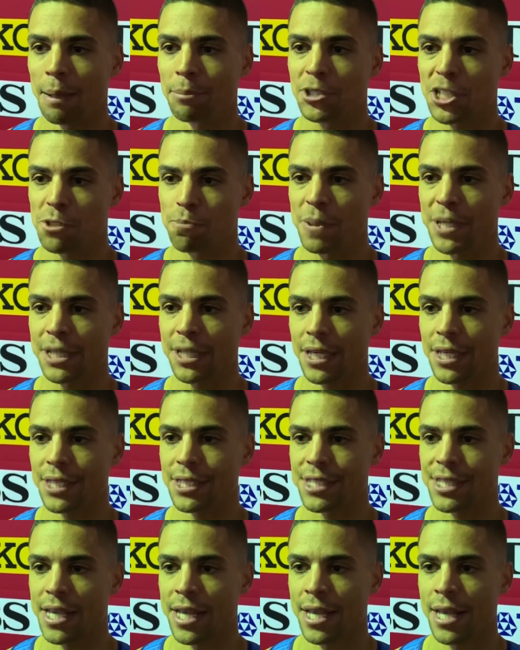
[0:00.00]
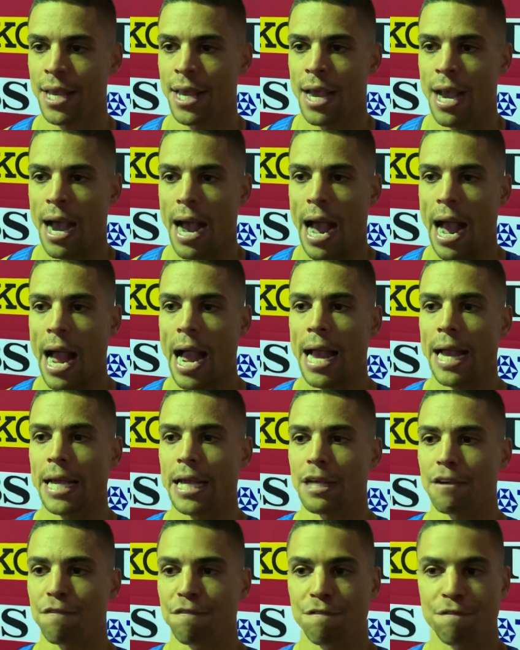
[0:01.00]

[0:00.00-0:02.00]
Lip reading: just because I